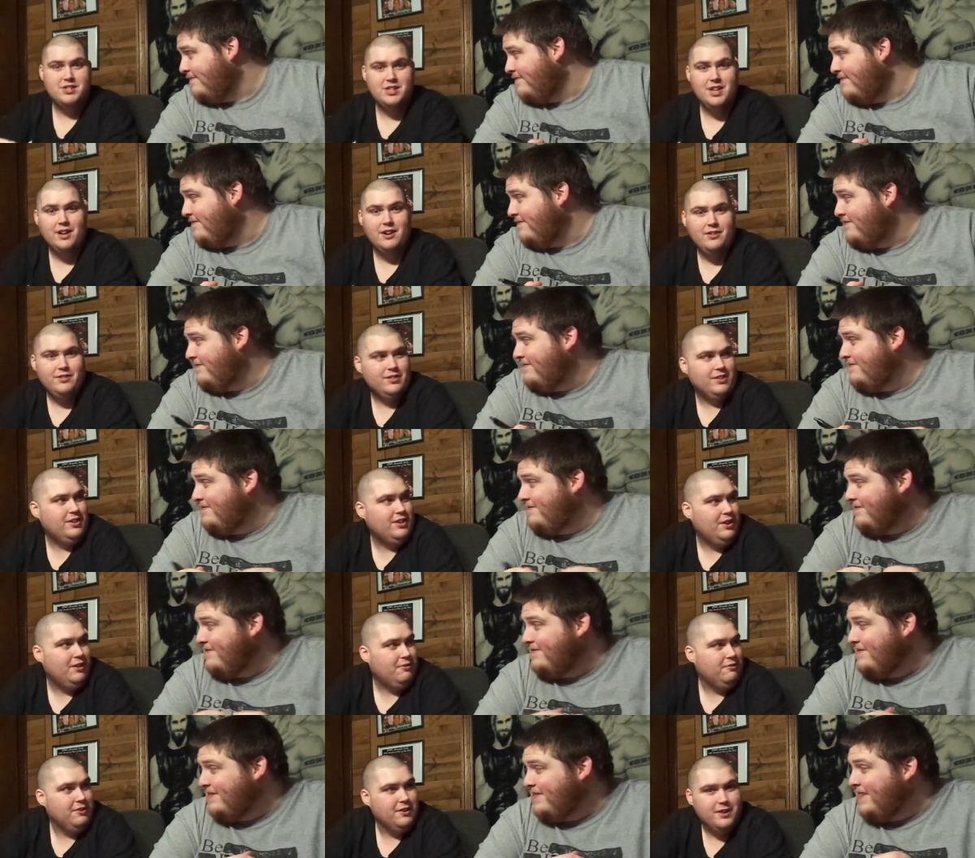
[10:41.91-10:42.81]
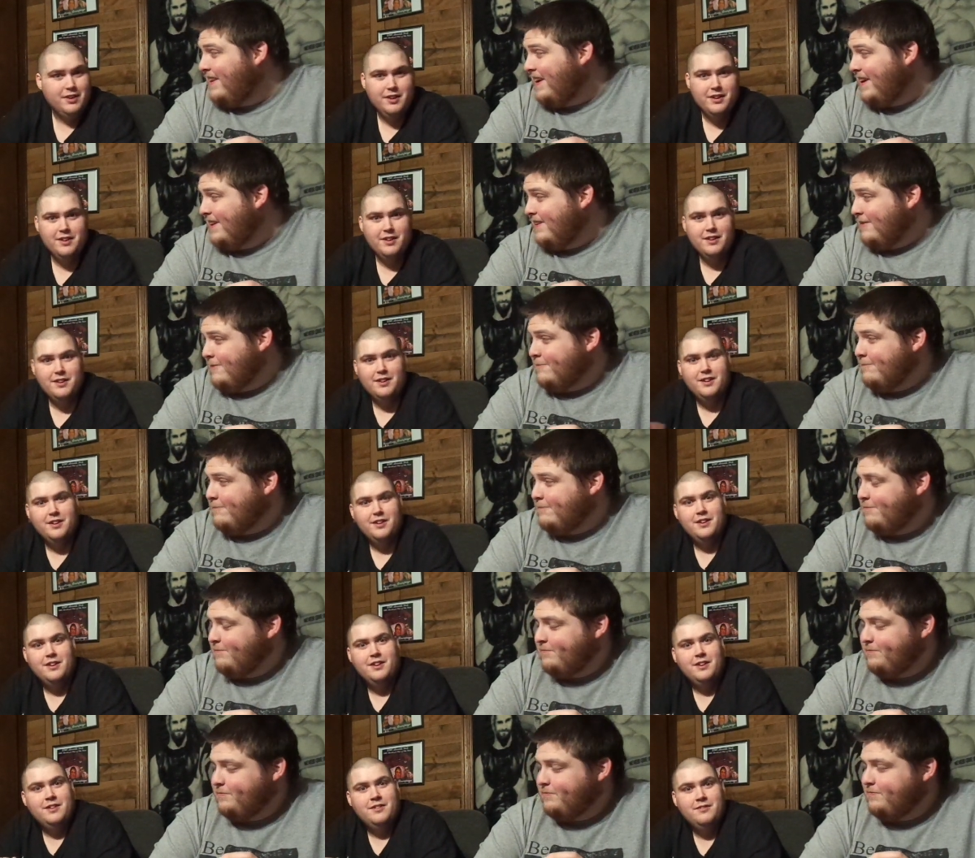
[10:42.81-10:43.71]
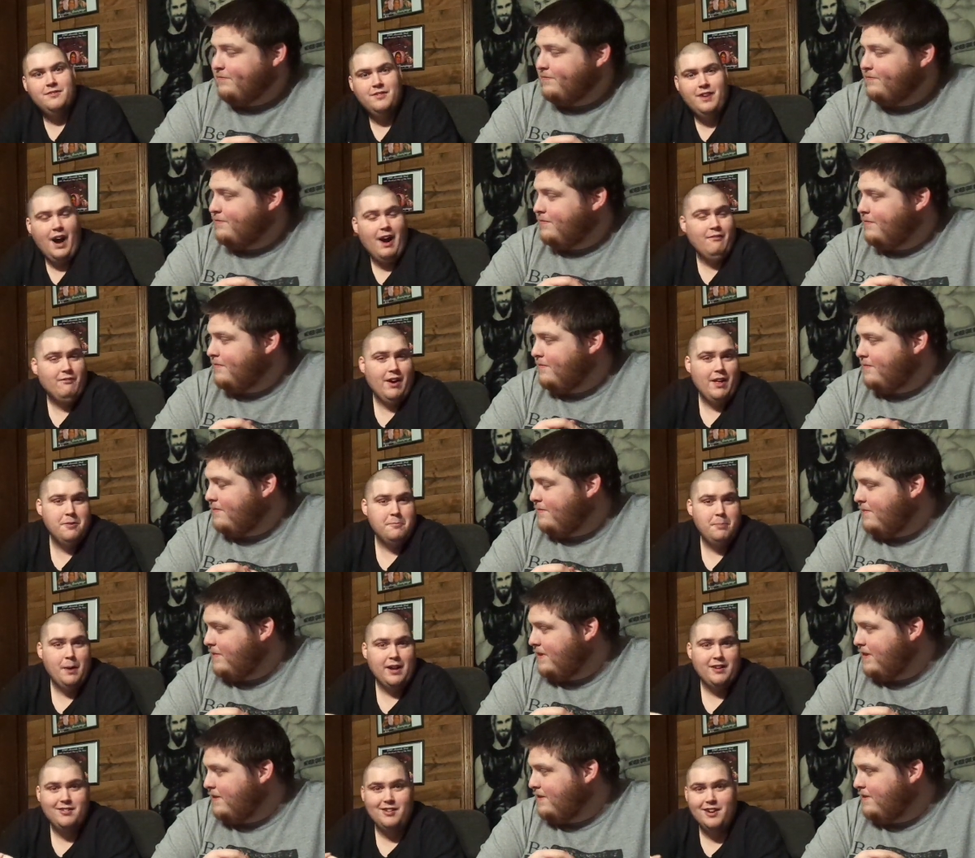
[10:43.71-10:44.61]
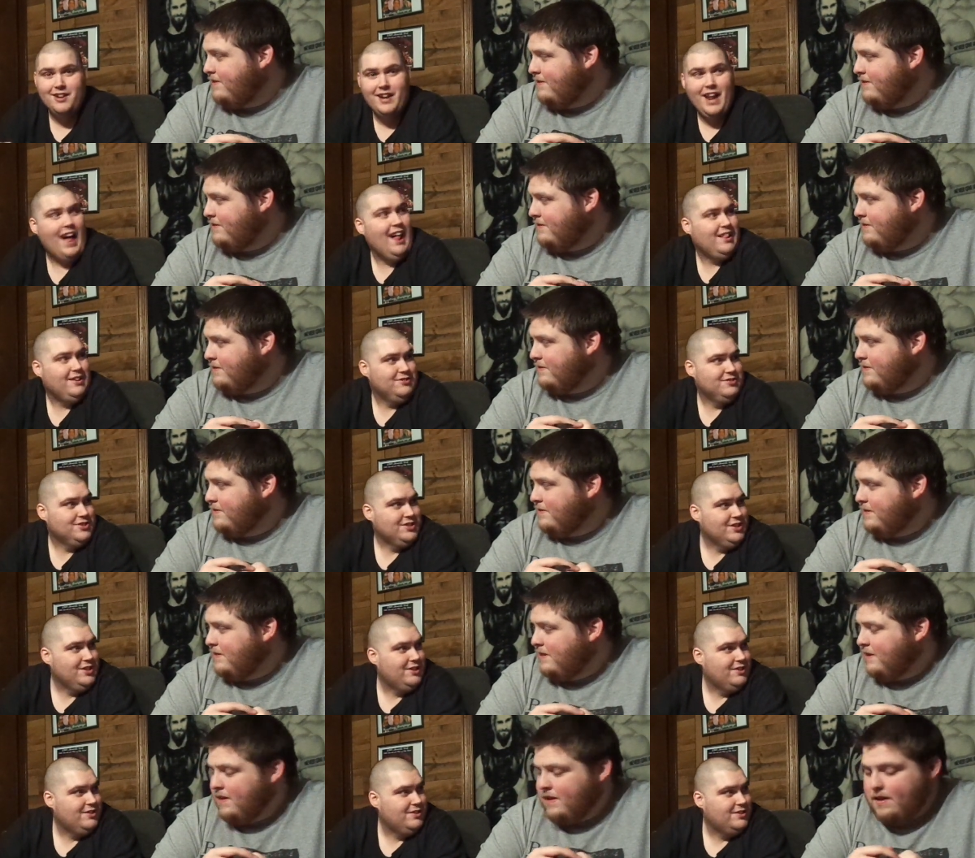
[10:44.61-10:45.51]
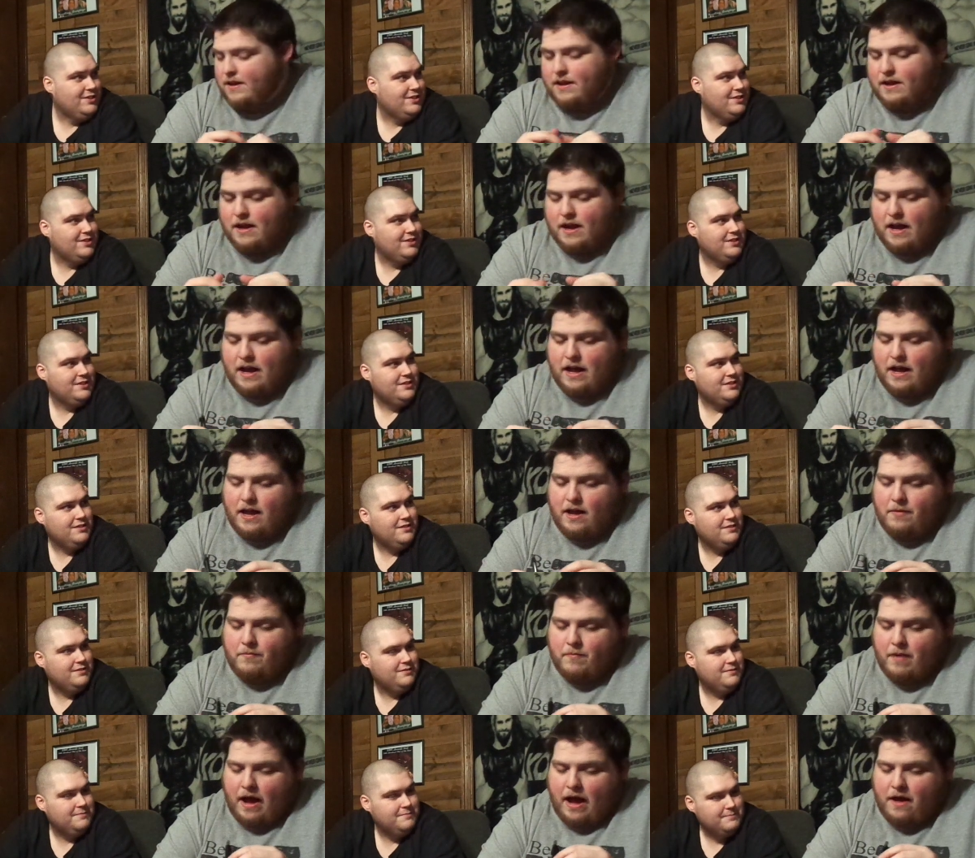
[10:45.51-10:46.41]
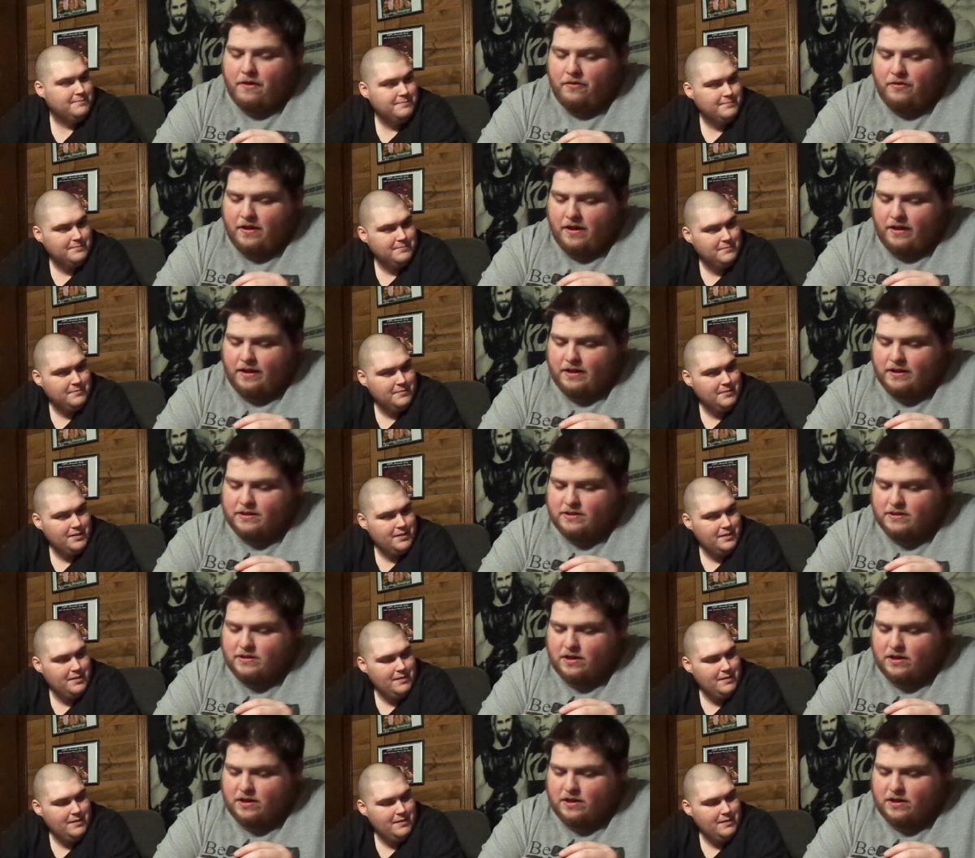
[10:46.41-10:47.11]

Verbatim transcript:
Speaker 1: still, you know. Yeah. I'd rather pay ten dollars. Um, I think it's